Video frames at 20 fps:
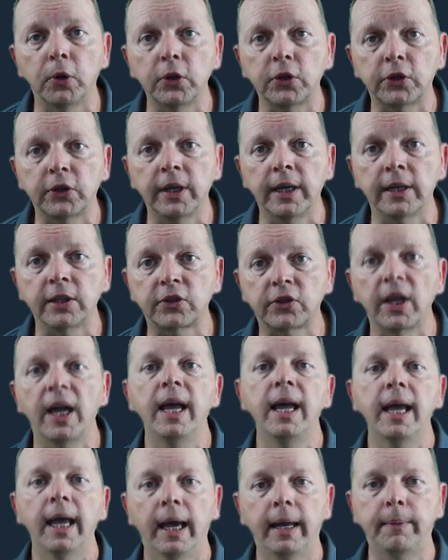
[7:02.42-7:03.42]
persist
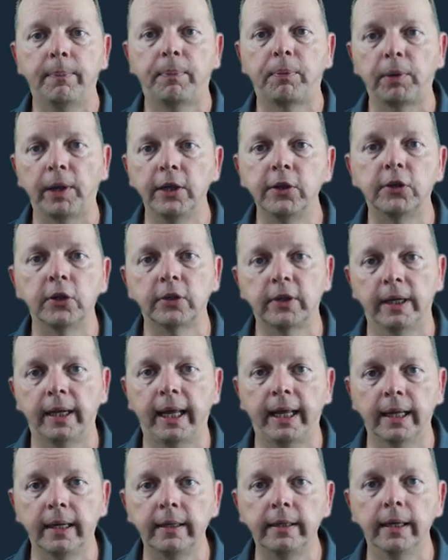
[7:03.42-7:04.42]
in places
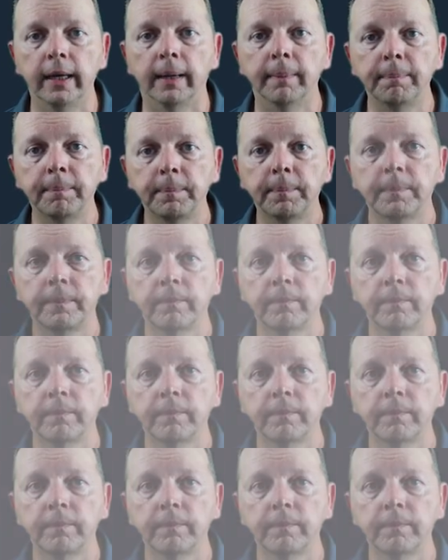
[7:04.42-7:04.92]
in India.